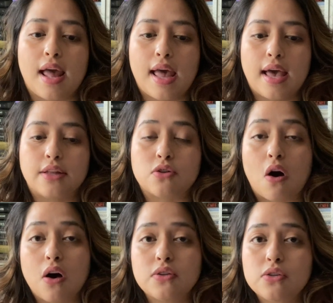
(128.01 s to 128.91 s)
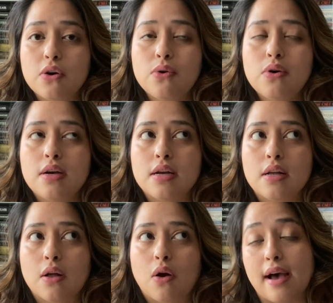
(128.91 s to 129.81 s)
And also
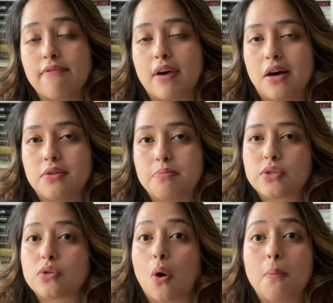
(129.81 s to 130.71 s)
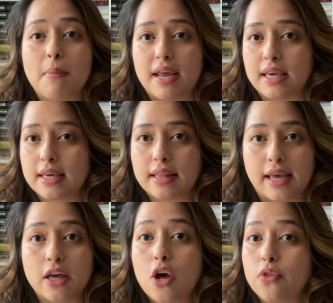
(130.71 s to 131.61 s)
I found so many,
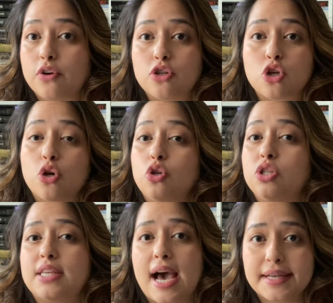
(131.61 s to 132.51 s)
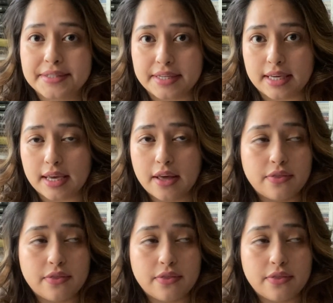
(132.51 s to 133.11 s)
like there's Udacity,